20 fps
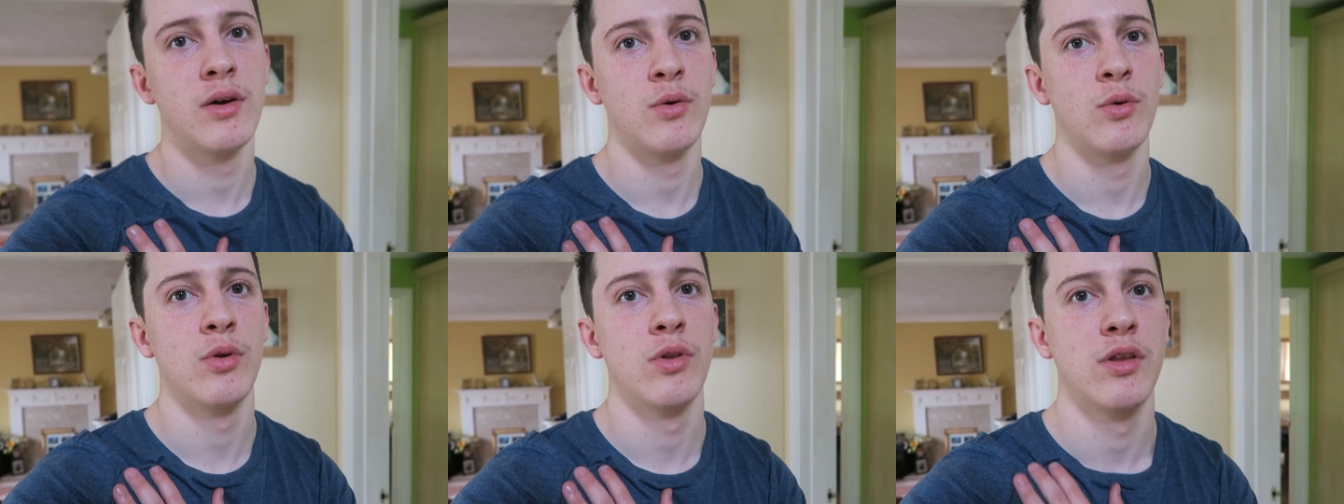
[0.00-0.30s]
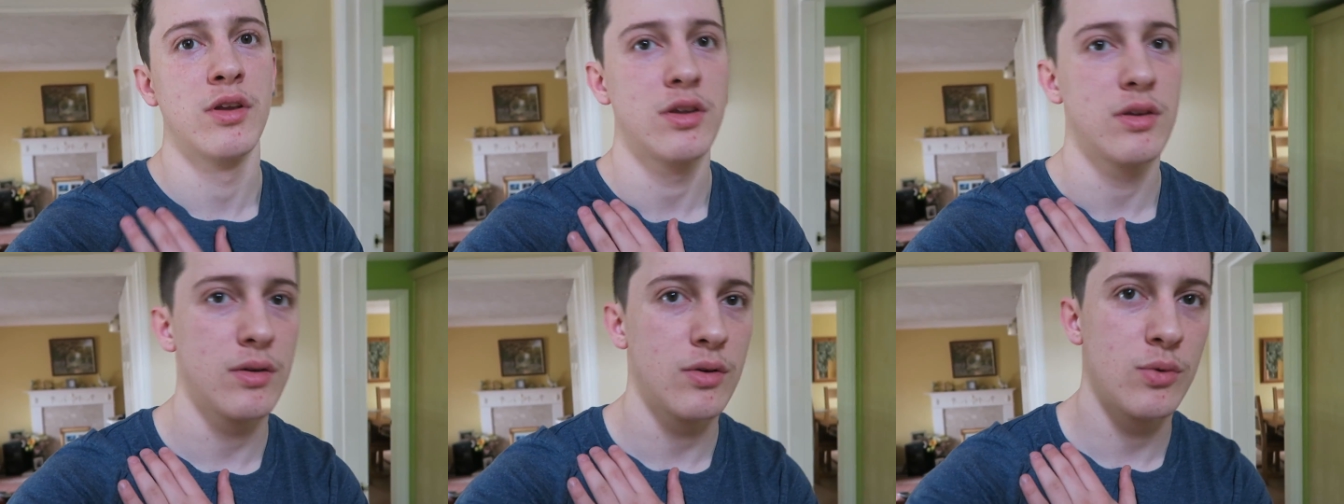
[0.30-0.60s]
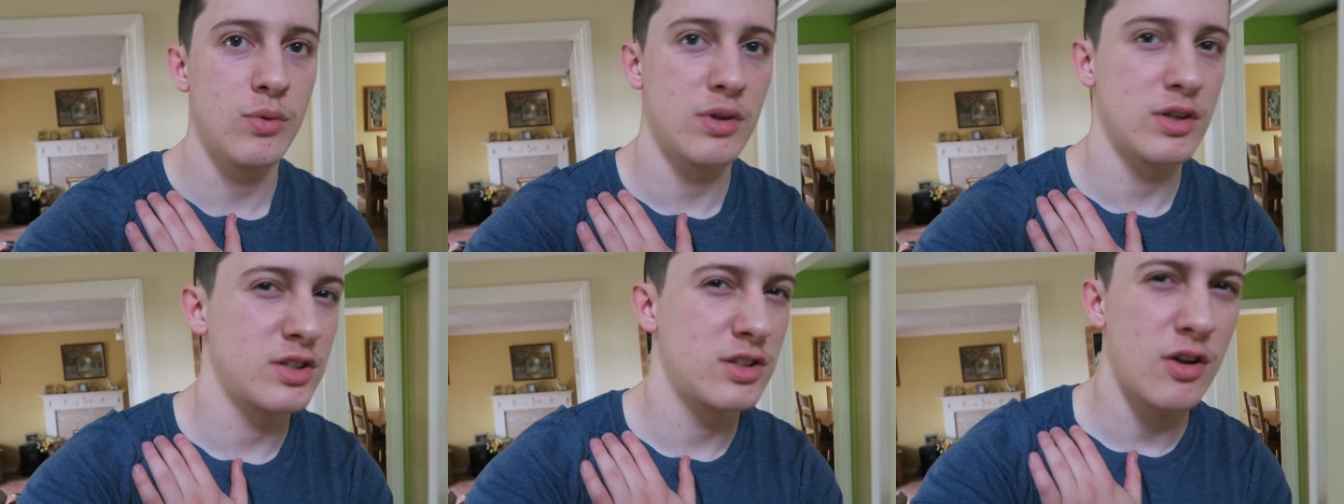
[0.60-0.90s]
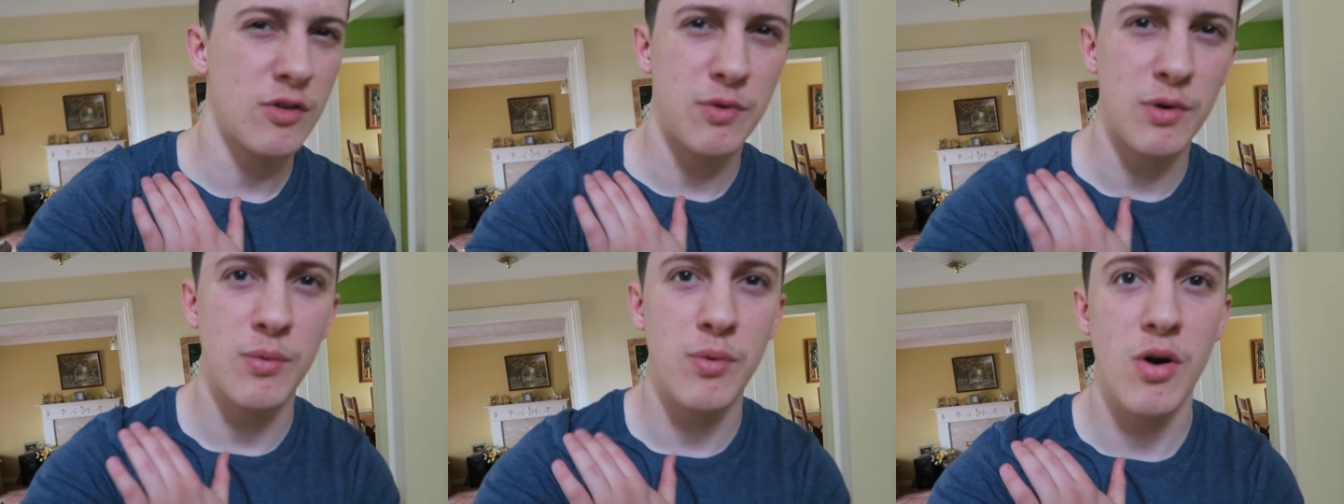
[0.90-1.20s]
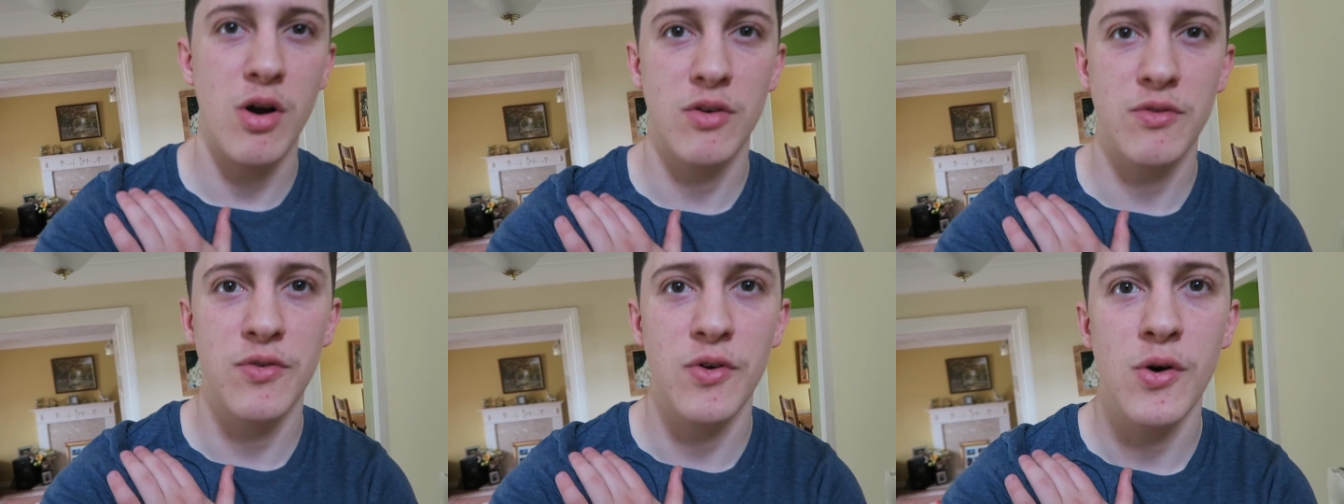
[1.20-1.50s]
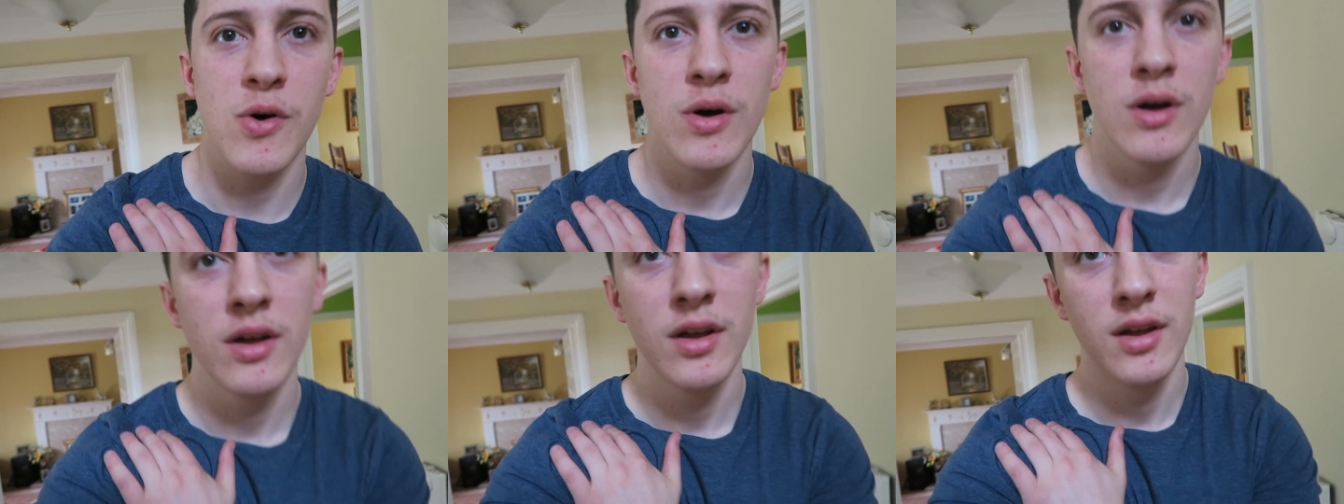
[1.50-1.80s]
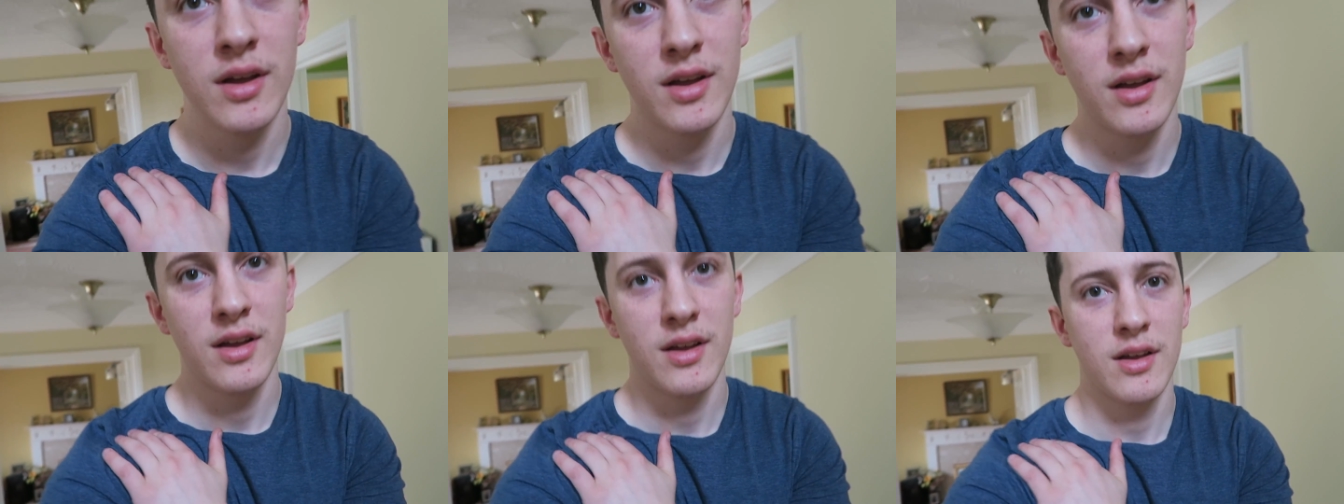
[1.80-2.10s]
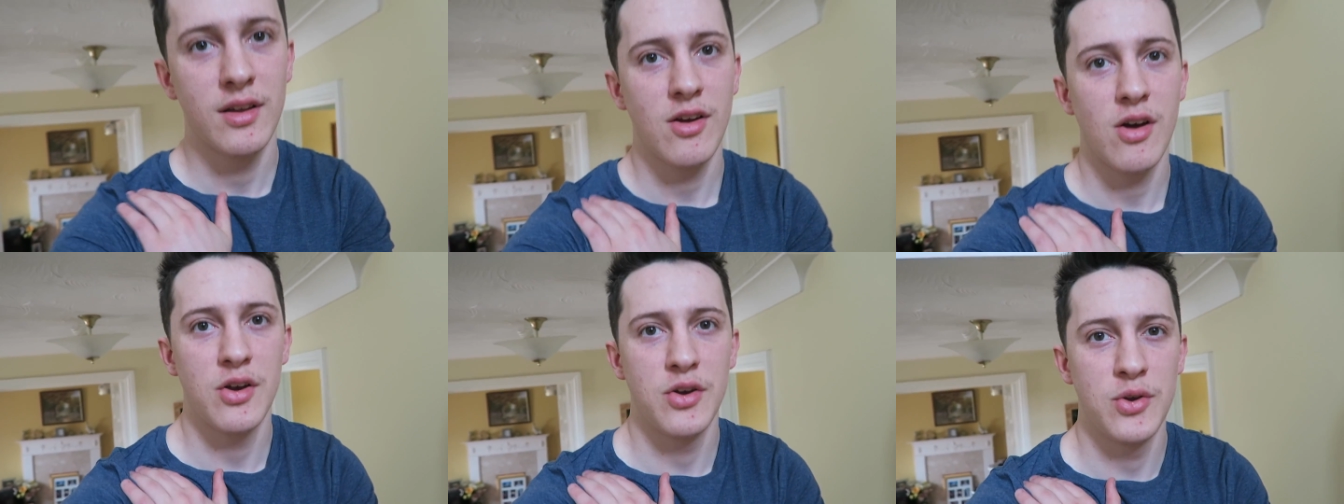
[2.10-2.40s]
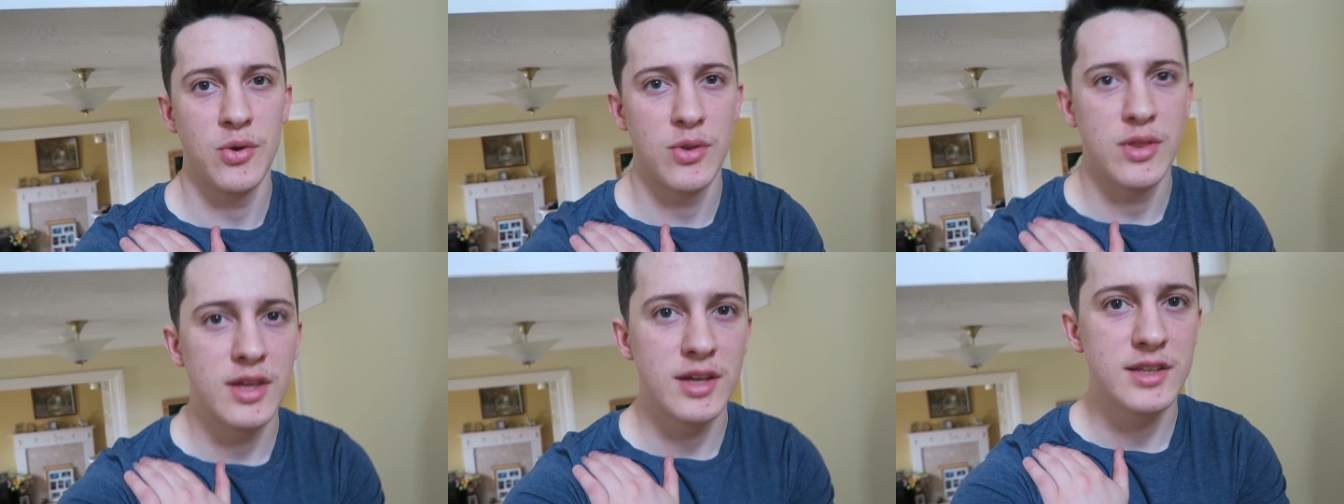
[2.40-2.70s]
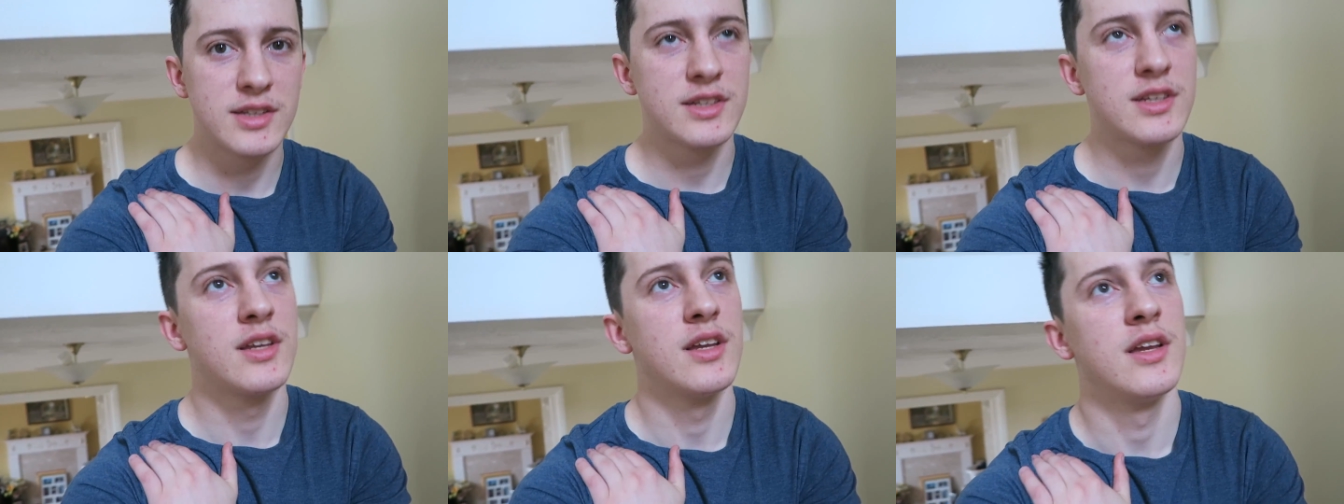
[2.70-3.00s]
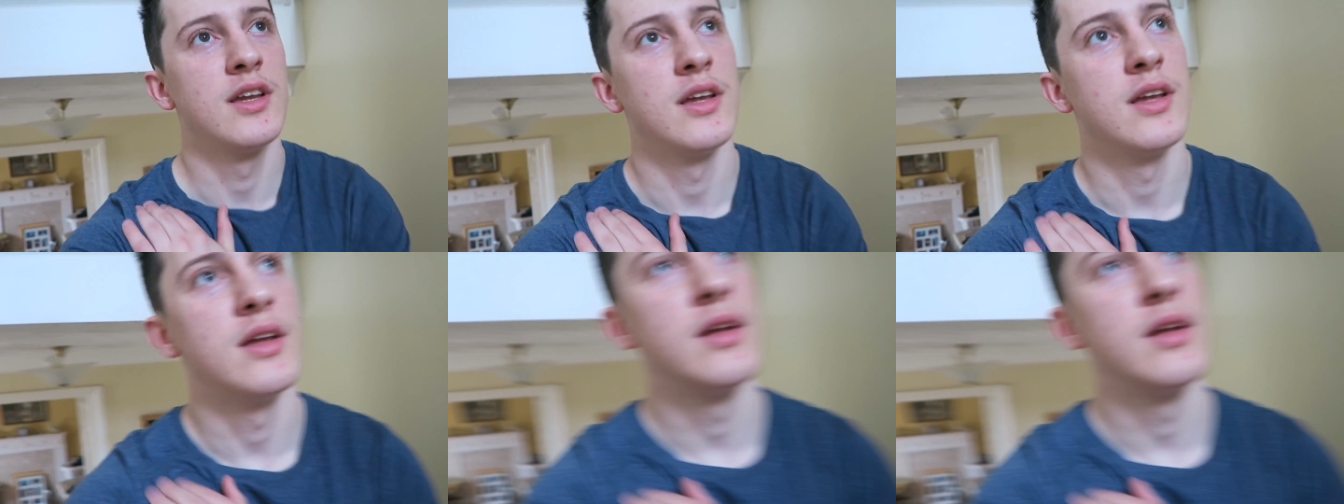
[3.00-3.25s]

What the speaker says: All the stuff we worked for. Can't do this.